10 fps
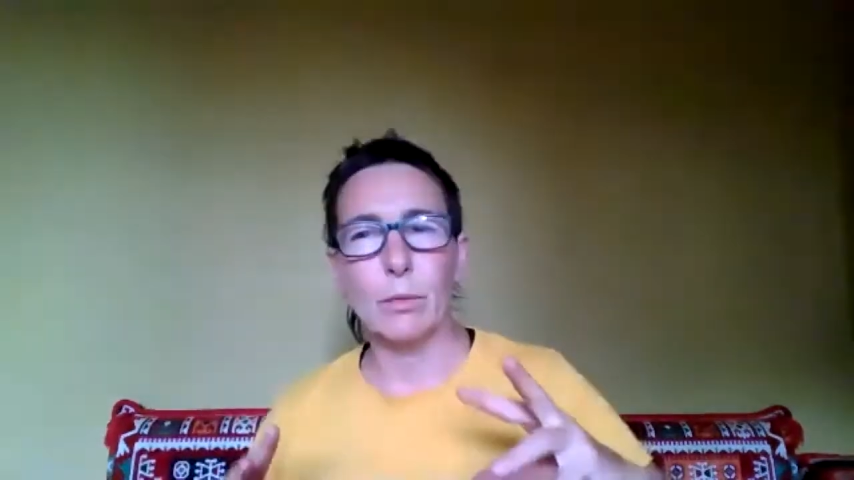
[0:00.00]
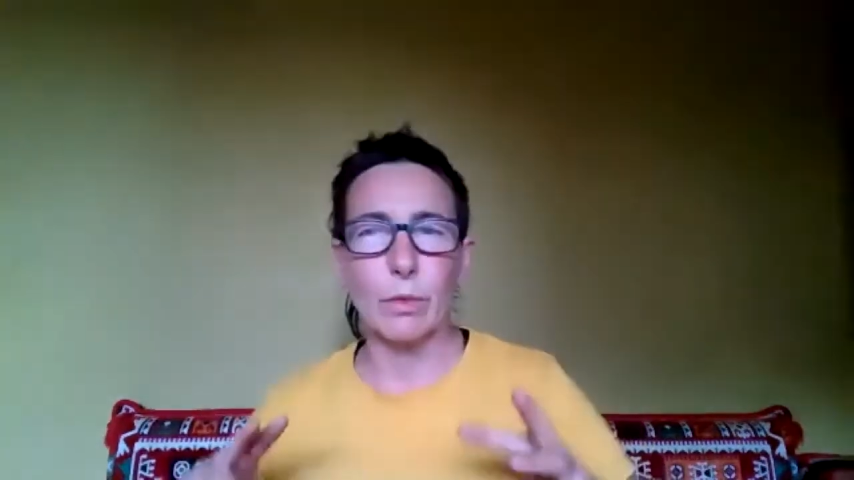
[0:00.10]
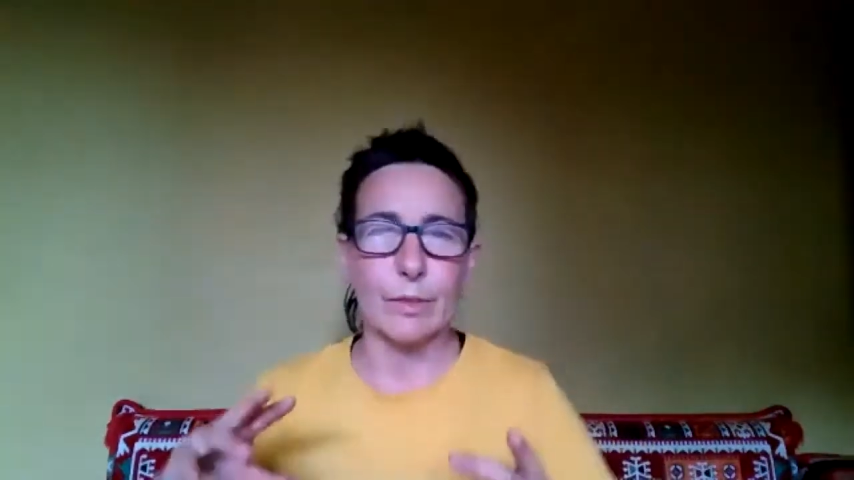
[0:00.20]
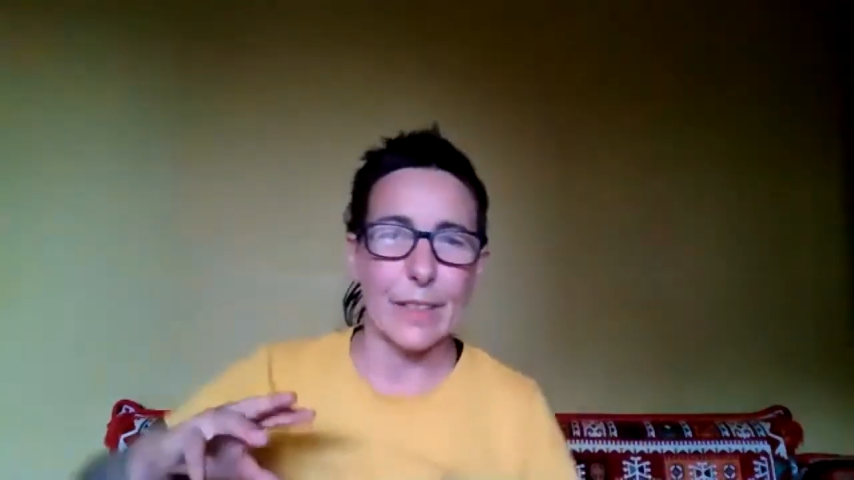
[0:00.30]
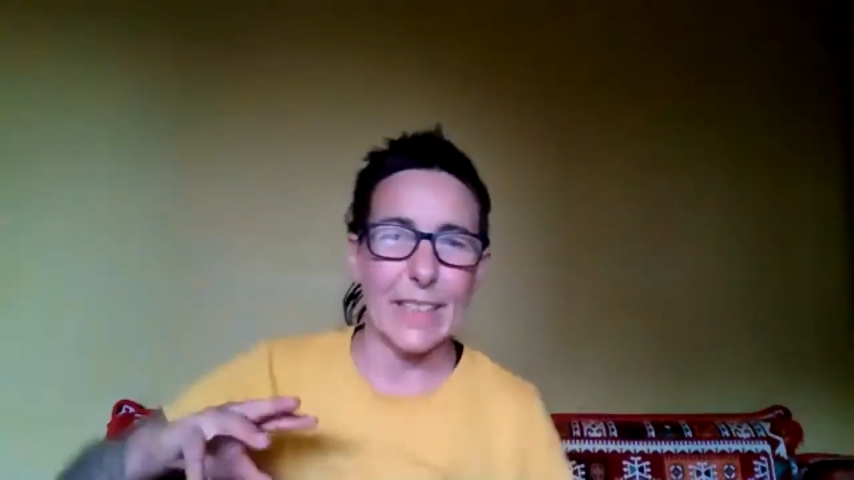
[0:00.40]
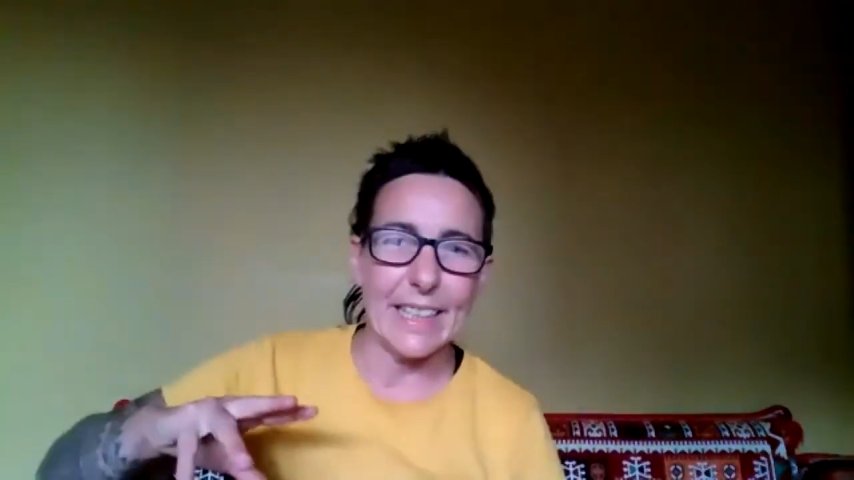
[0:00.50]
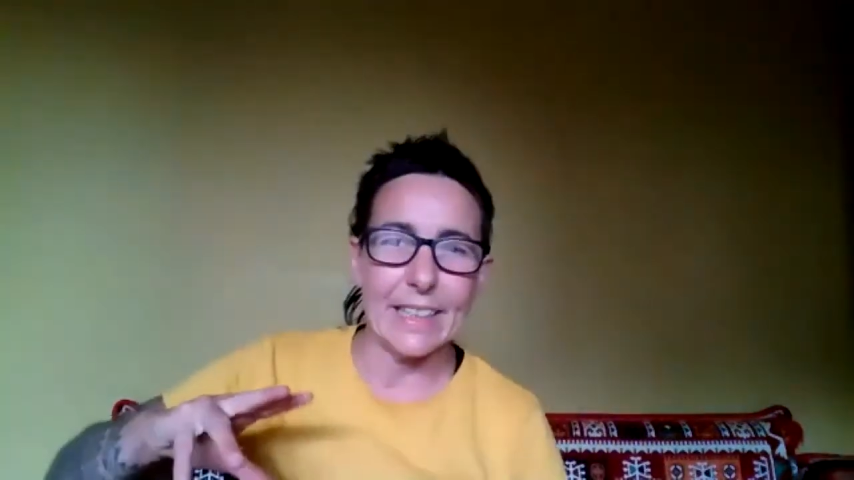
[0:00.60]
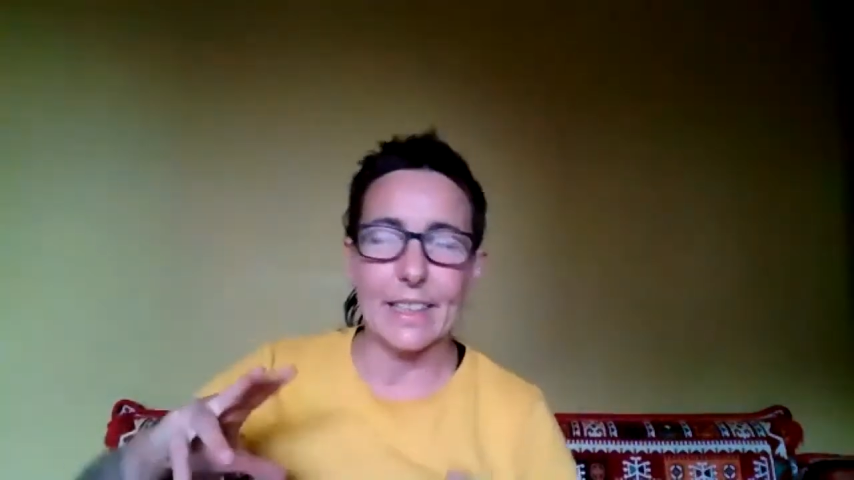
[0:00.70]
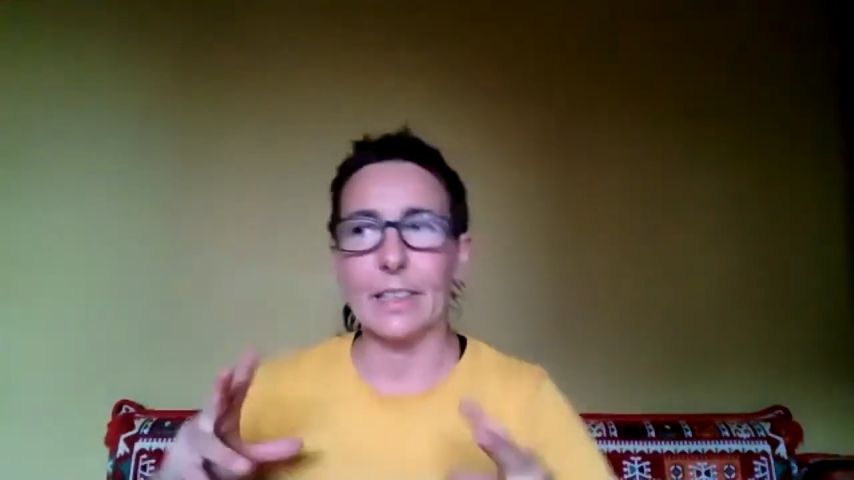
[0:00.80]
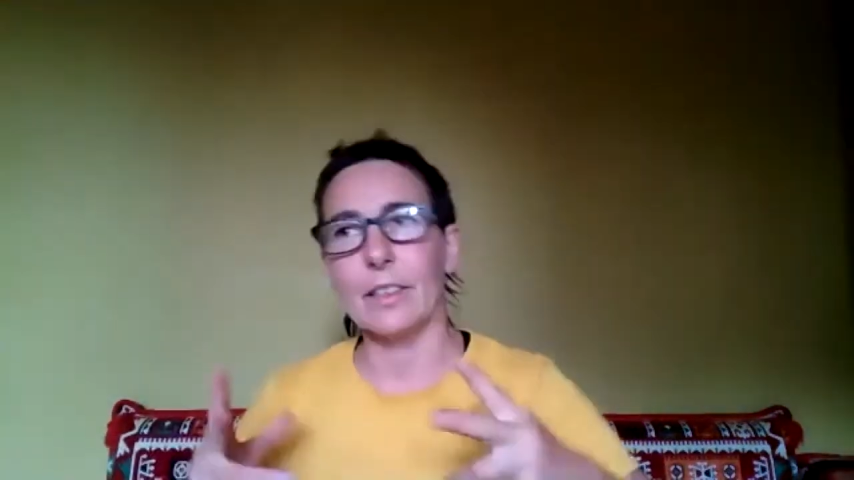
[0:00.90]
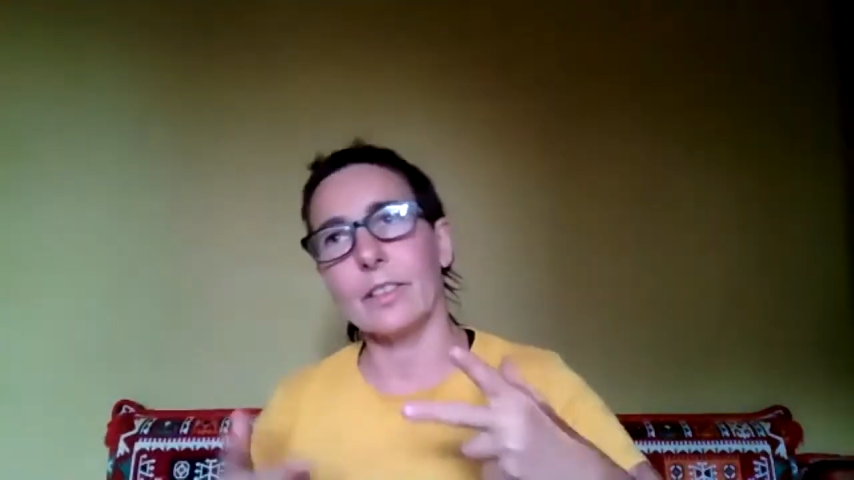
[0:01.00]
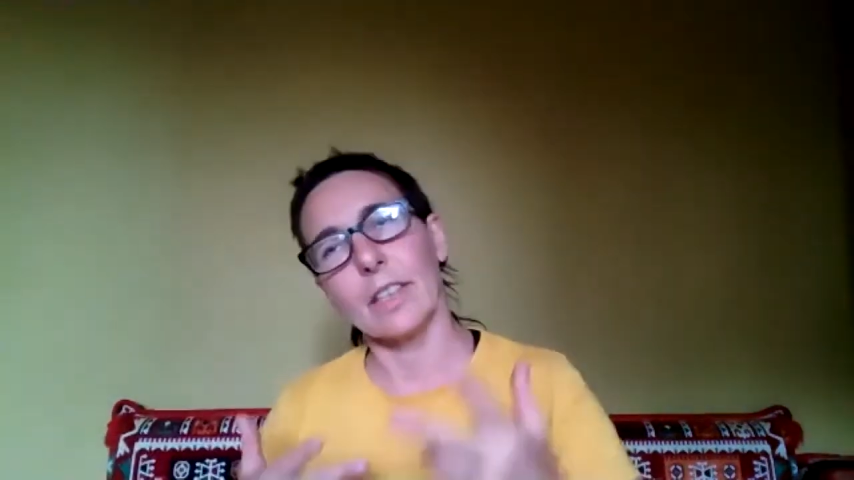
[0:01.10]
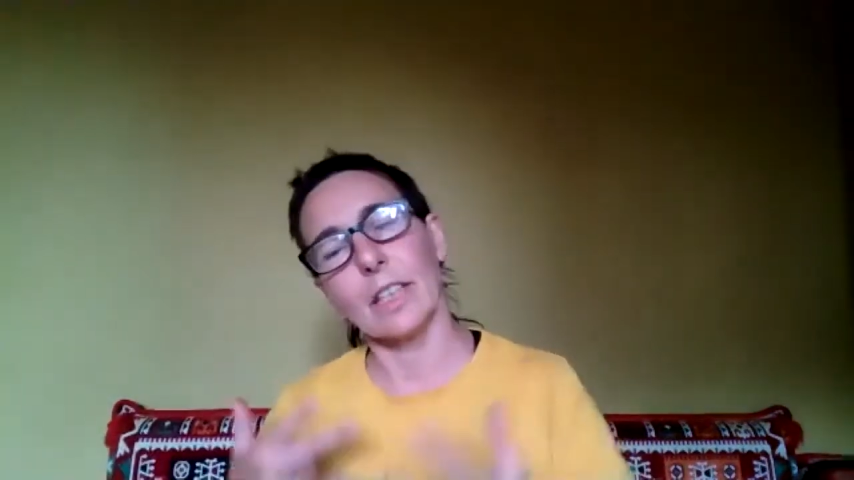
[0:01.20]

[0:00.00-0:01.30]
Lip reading: within and